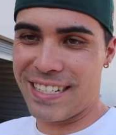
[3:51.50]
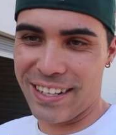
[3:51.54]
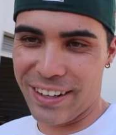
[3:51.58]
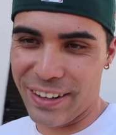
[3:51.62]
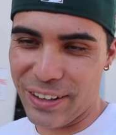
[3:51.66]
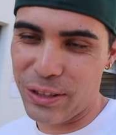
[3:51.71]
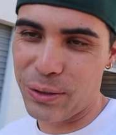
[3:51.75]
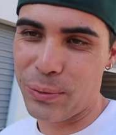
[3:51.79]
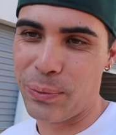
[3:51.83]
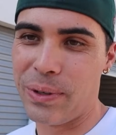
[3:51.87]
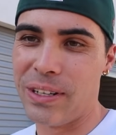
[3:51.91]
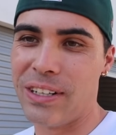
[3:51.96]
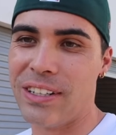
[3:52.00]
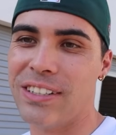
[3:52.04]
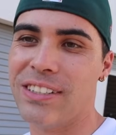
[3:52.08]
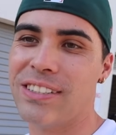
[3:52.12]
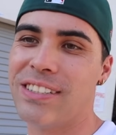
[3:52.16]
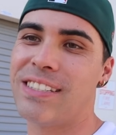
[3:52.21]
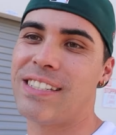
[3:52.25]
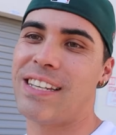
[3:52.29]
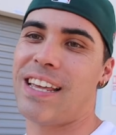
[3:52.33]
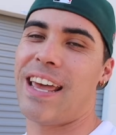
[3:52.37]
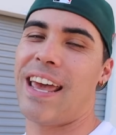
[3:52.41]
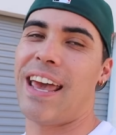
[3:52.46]
selling the
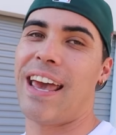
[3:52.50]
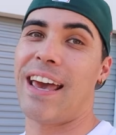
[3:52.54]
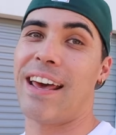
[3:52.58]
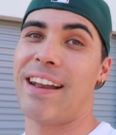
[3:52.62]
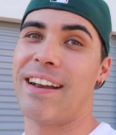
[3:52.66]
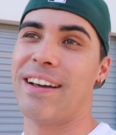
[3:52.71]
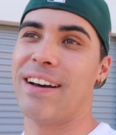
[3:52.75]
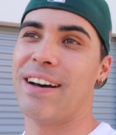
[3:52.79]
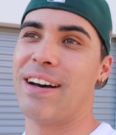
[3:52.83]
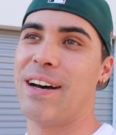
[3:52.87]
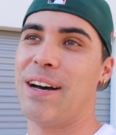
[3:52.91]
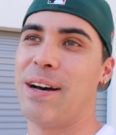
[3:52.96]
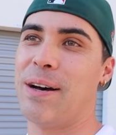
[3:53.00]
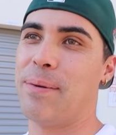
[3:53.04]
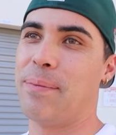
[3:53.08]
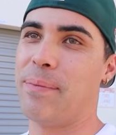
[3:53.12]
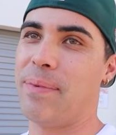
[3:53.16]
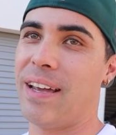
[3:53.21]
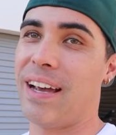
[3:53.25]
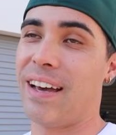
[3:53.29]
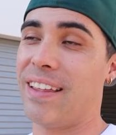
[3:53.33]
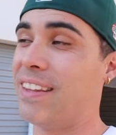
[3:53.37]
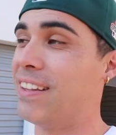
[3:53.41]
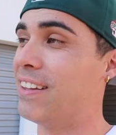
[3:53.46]
wheels. And
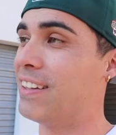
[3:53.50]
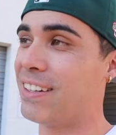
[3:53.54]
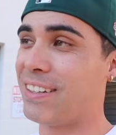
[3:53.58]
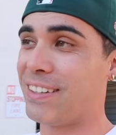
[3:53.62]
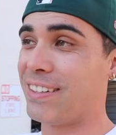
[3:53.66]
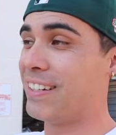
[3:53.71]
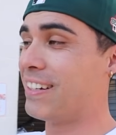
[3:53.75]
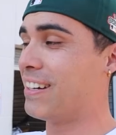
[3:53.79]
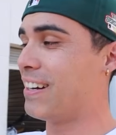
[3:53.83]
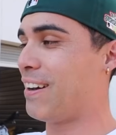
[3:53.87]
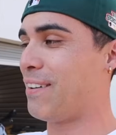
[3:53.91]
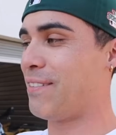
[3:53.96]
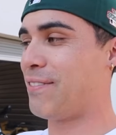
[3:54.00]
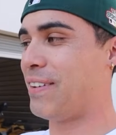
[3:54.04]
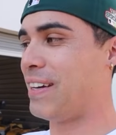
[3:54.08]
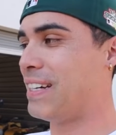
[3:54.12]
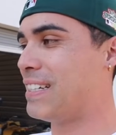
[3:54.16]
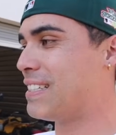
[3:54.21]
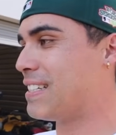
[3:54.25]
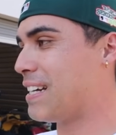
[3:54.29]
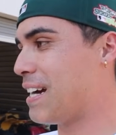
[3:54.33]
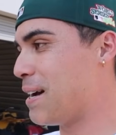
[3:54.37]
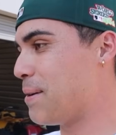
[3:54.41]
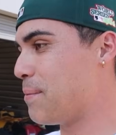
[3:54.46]
yeah, they look good on
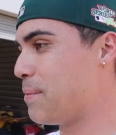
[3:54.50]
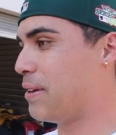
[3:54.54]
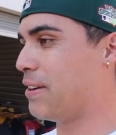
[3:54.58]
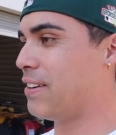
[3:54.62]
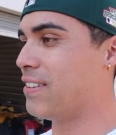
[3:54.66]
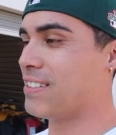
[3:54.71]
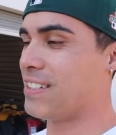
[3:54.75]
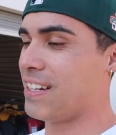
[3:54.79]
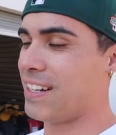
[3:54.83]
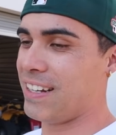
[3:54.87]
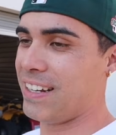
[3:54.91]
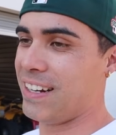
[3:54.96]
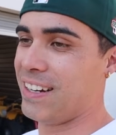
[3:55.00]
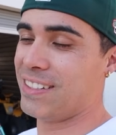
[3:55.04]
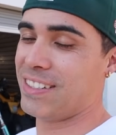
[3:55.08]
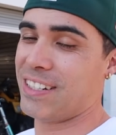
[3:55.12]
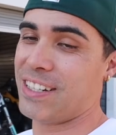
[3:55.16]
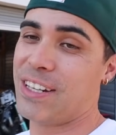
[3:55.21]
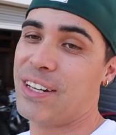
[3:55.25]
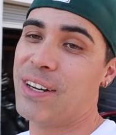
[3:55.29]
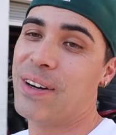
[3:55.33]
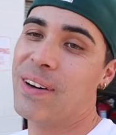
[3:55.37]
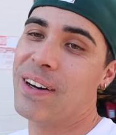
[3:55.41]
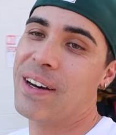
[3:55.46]
FaceTime, and, you know, and I
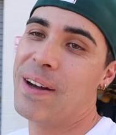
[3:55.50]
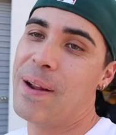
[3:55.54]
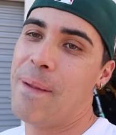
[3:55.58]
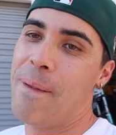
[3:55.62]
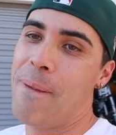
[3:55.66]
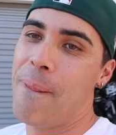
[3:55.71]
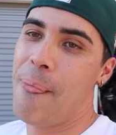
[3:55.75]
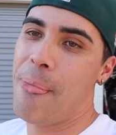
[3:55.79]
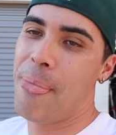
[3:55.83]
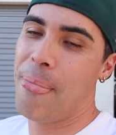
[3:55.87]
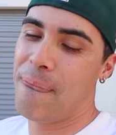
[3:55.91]
was like, you know what?